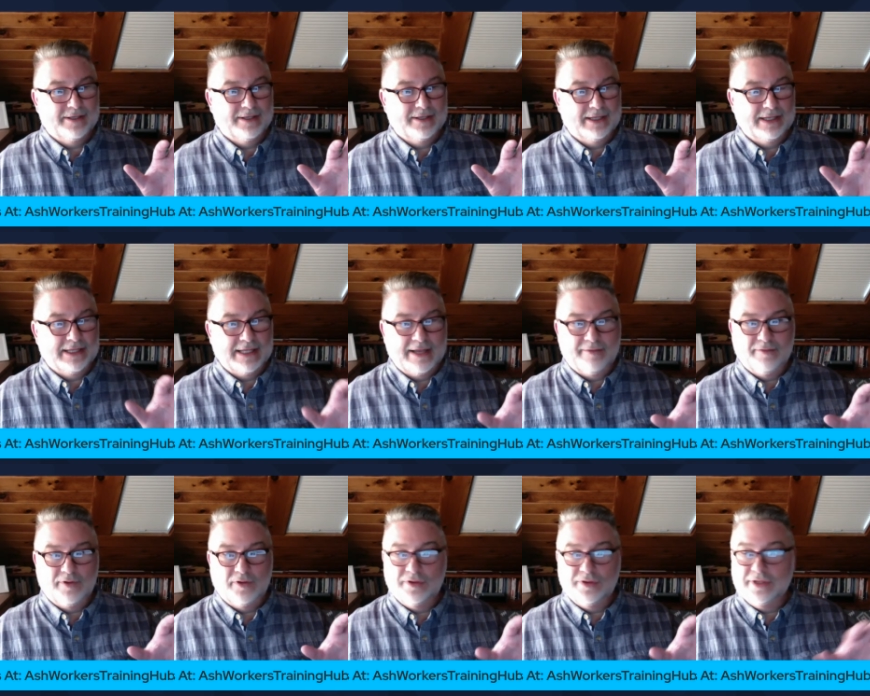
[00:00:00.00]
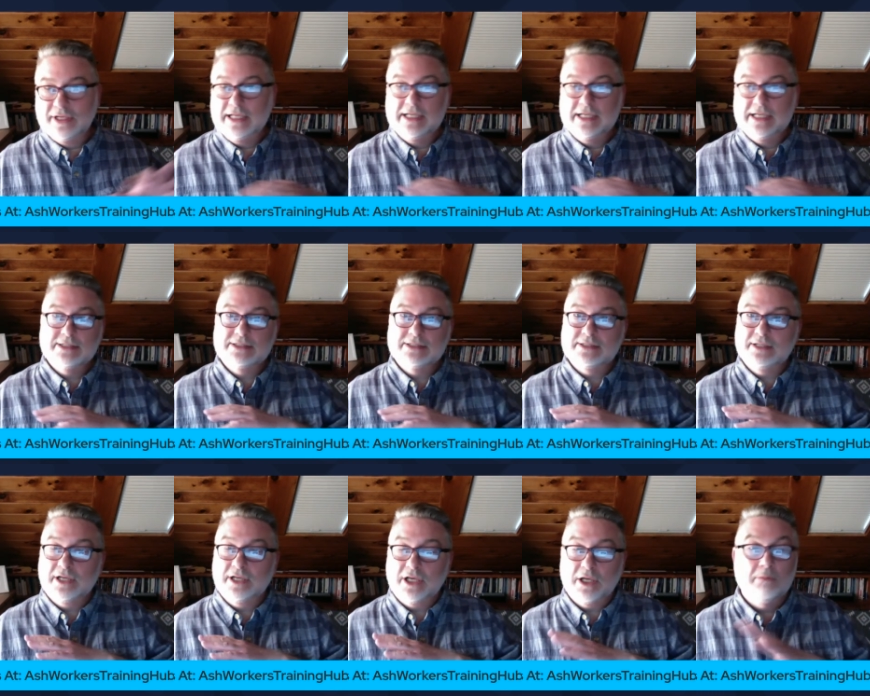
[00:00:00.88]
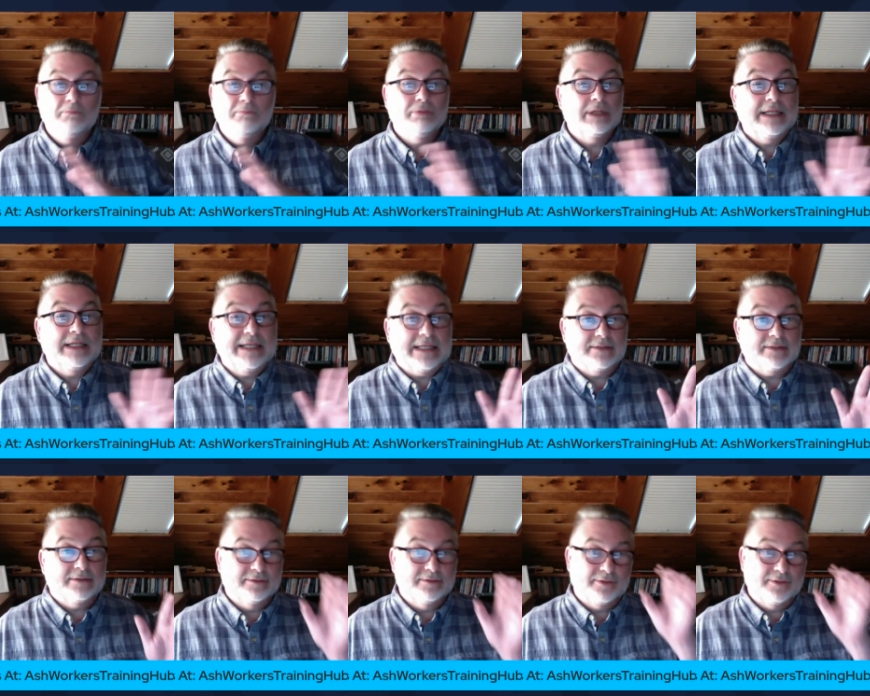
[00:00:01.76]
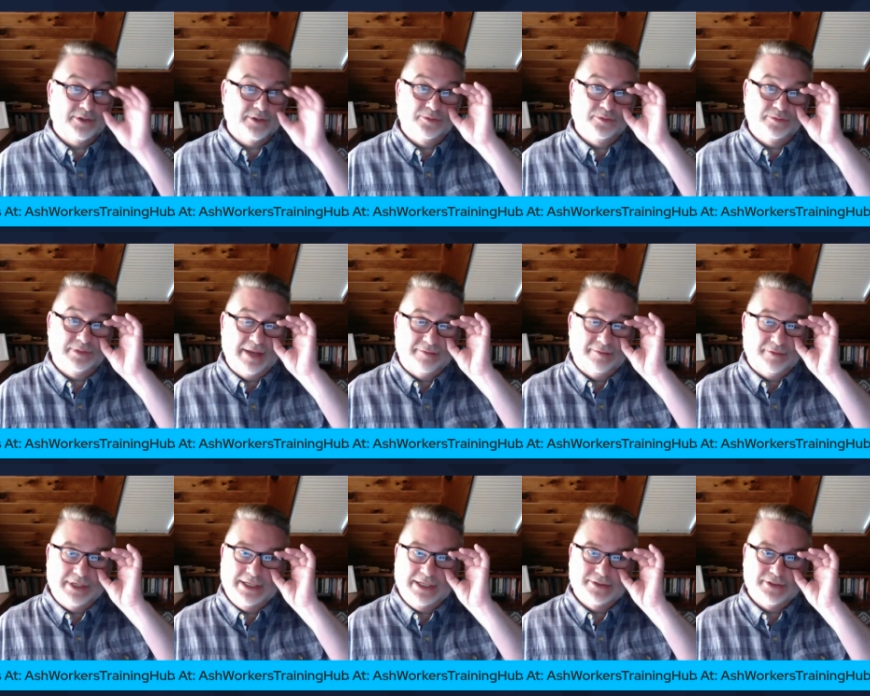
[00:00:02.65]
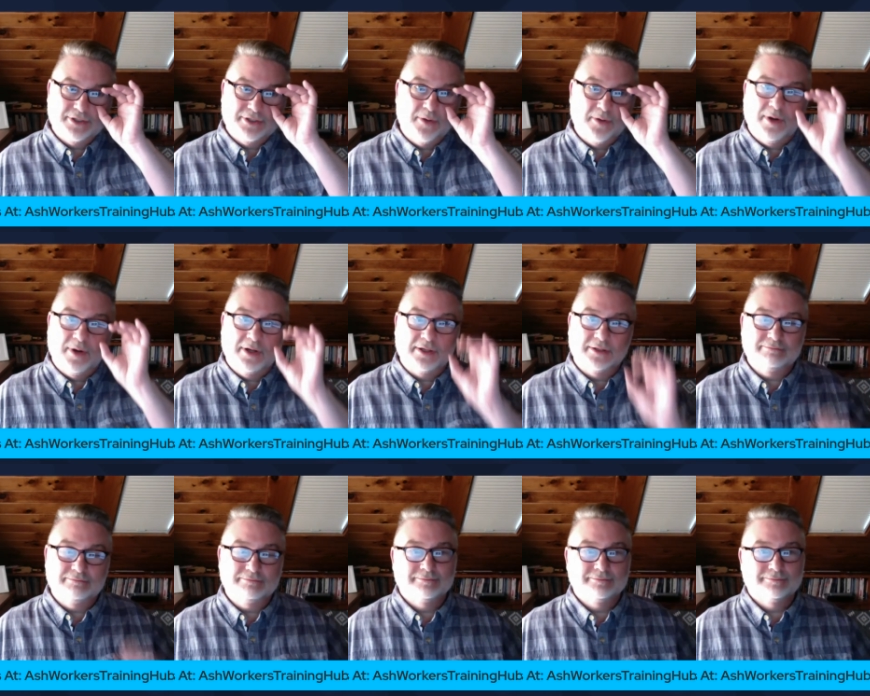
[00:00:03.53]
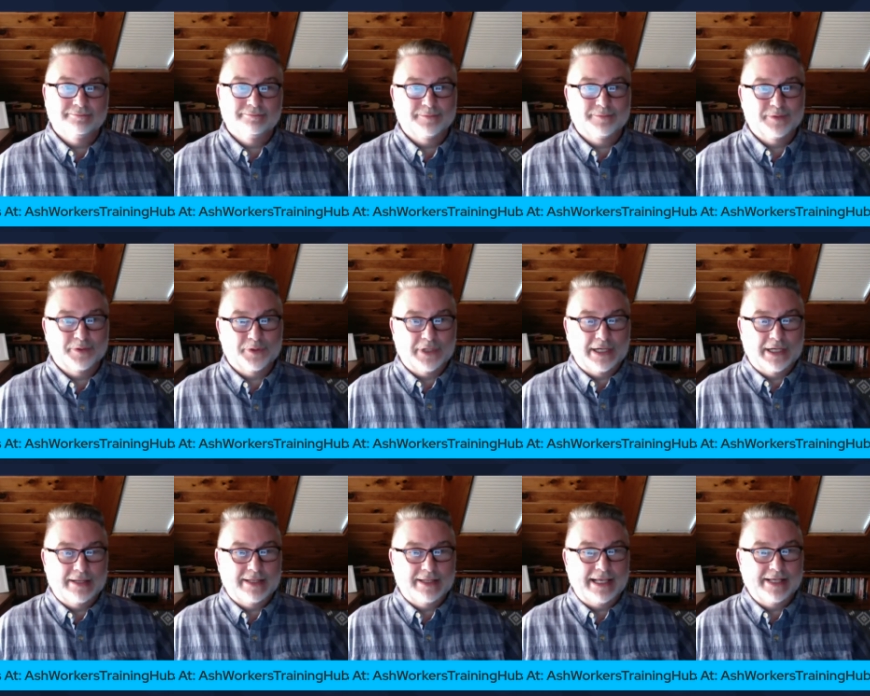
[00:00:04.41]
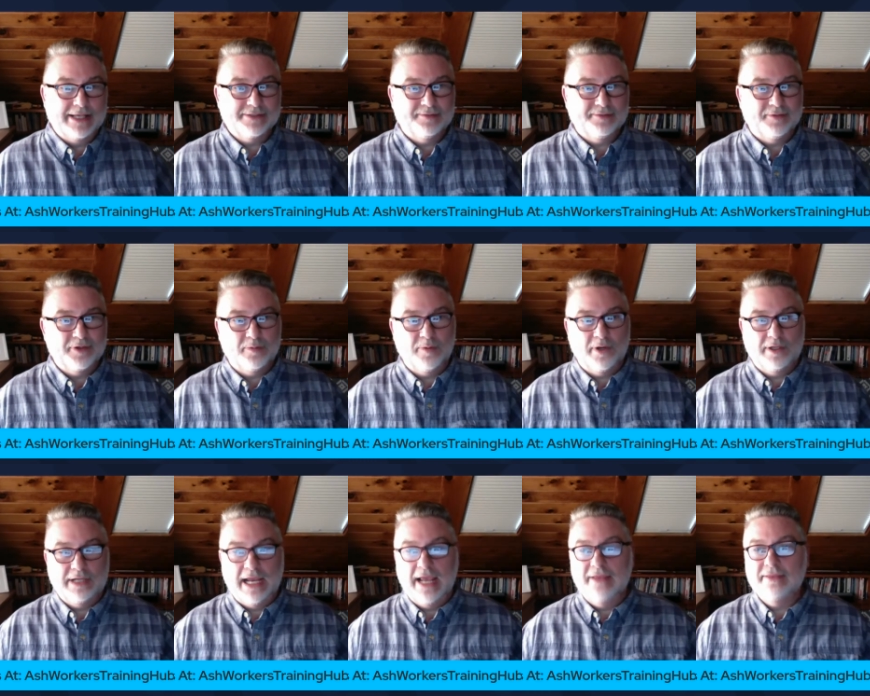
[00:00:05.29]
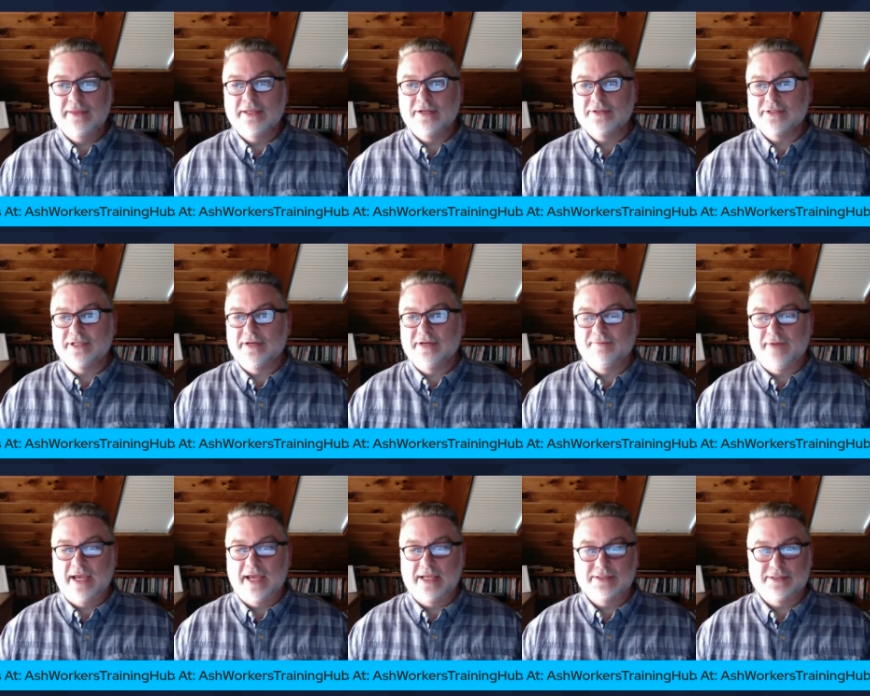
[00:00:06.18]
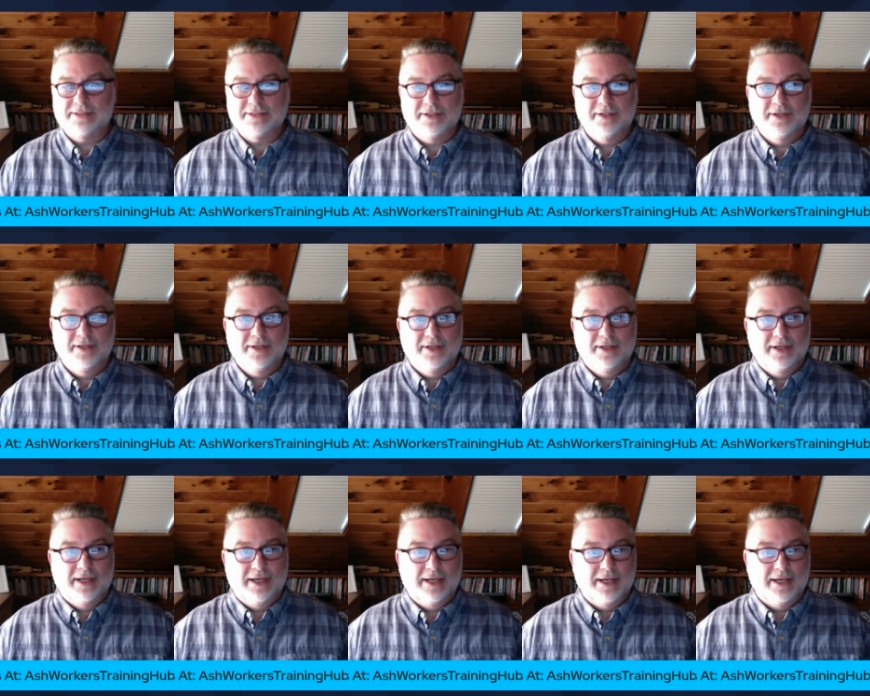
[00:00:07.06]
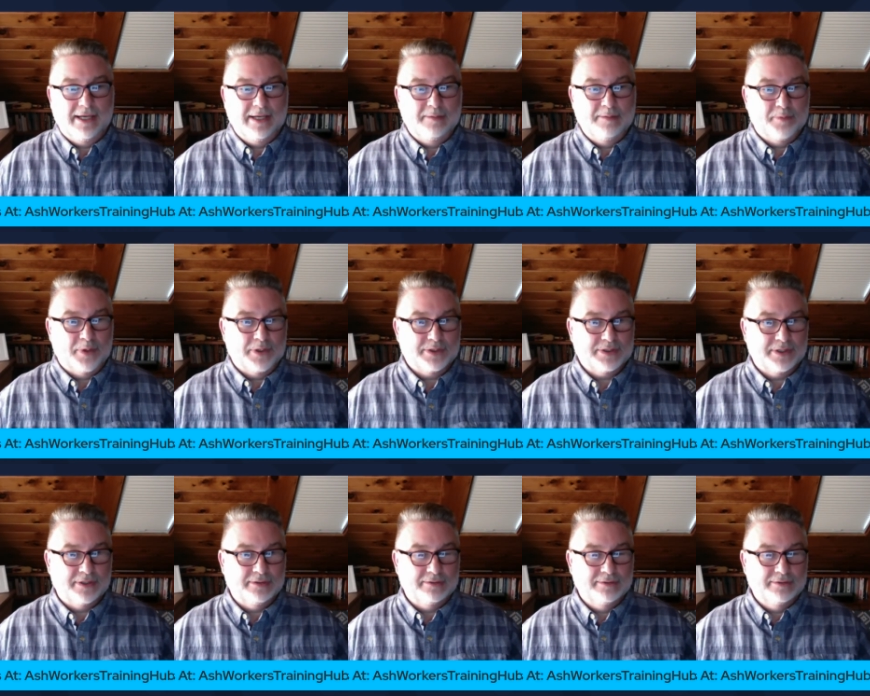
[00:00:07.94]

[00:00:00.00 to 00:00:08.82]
level that is complete. You never need to go on and learn anything else if you don't want. And there's an advanced in-person